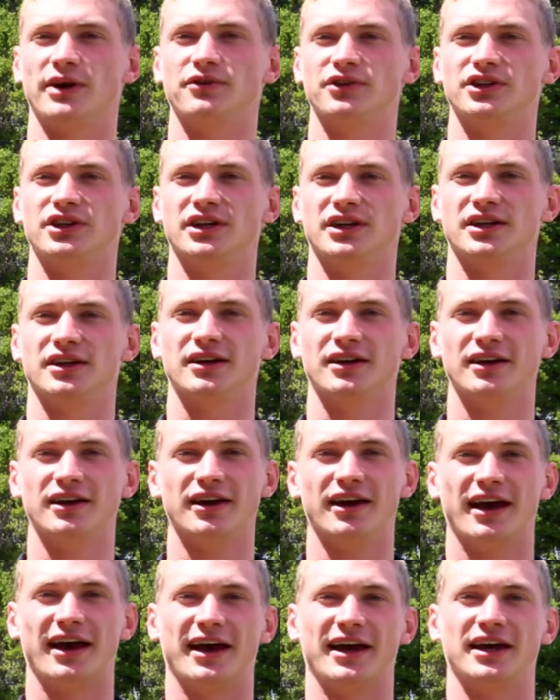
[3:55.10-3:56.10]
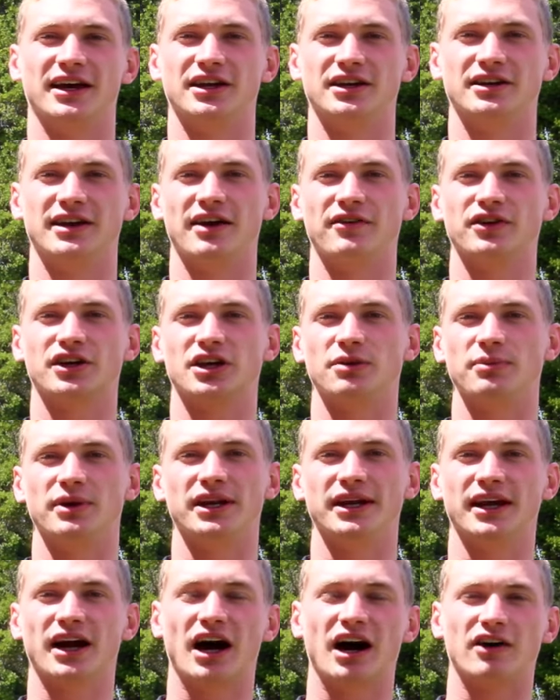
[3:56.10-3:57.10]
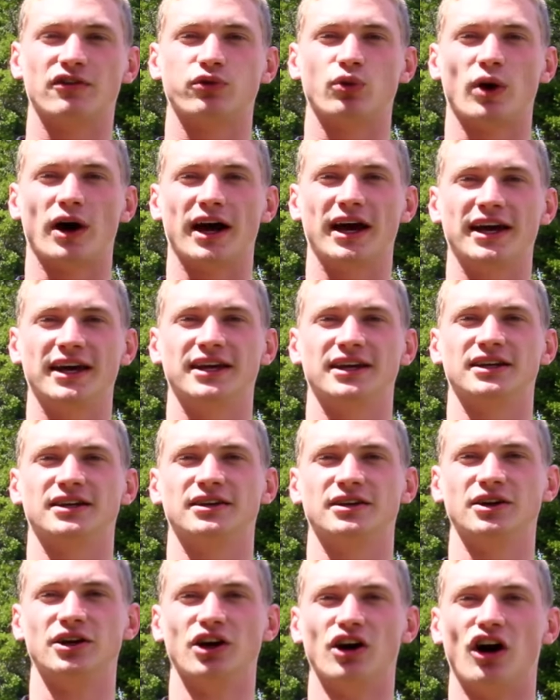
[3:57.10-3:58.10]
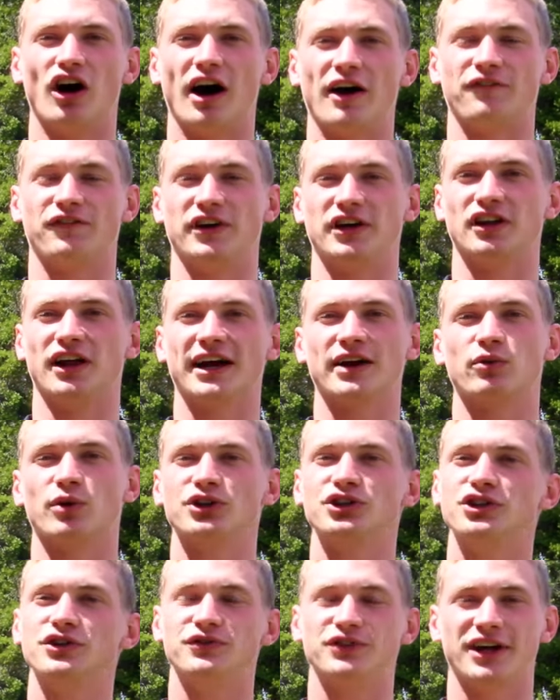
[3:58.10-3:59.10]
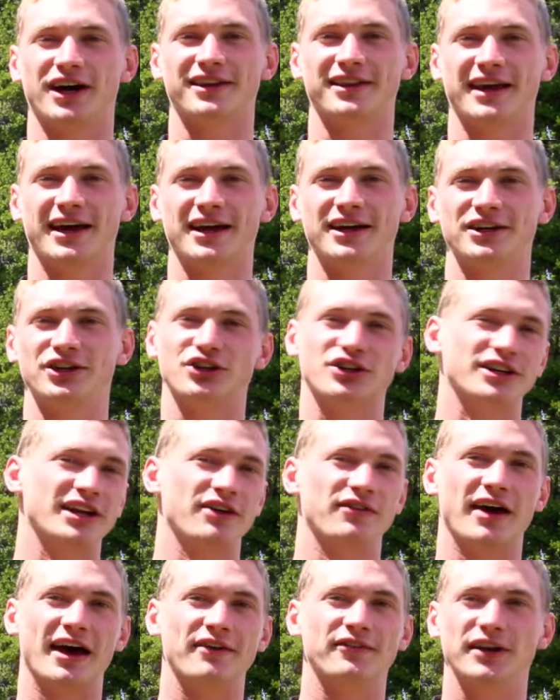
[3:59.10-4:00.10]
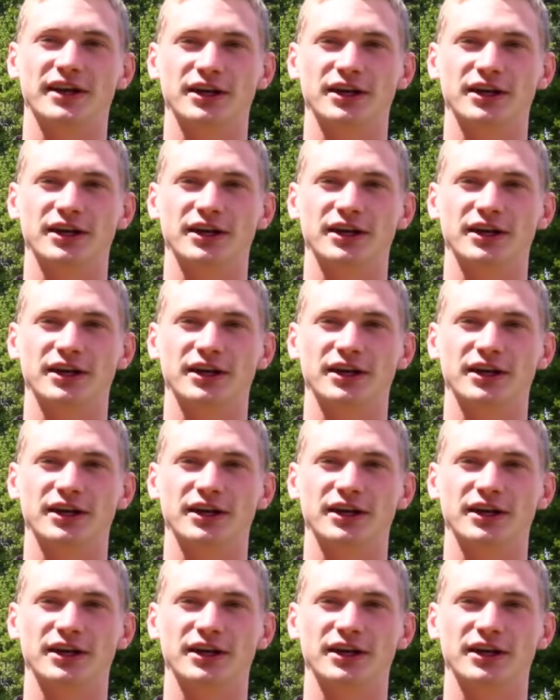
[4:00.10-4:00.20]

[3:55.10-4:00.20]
everything and never committing halfway. And I feel like once you've done that, you can never have